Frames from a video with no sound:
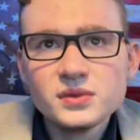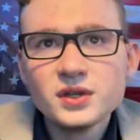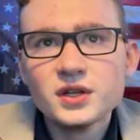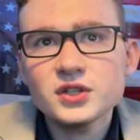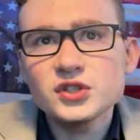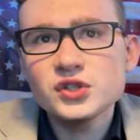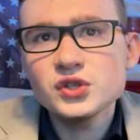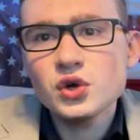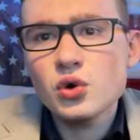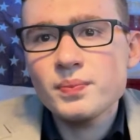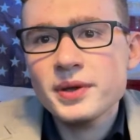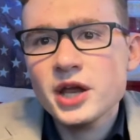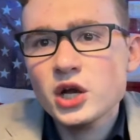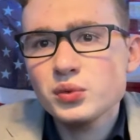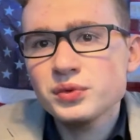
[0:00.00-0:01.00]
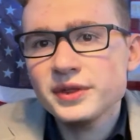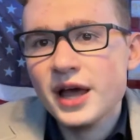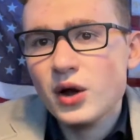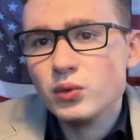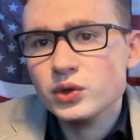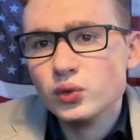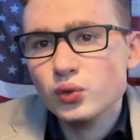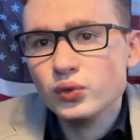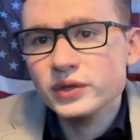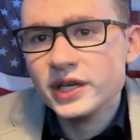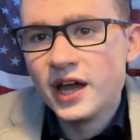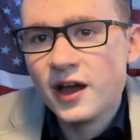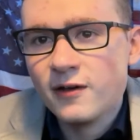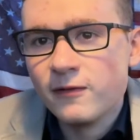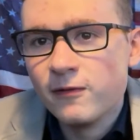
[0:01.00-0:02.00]
So, paired with that, we only
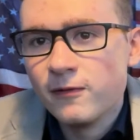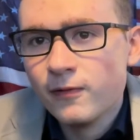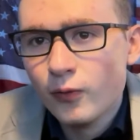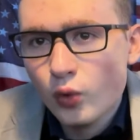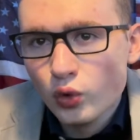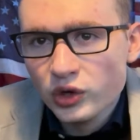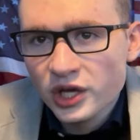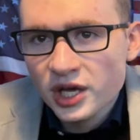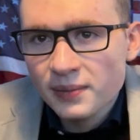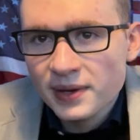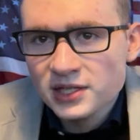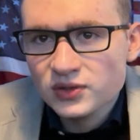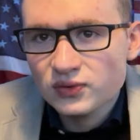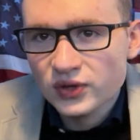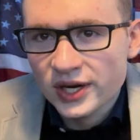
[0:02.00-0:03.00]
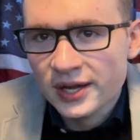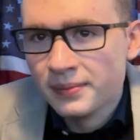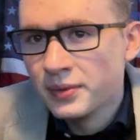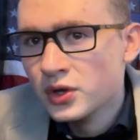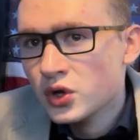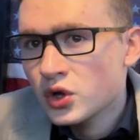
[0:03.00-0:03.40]
have 4 gigabytes of RAM,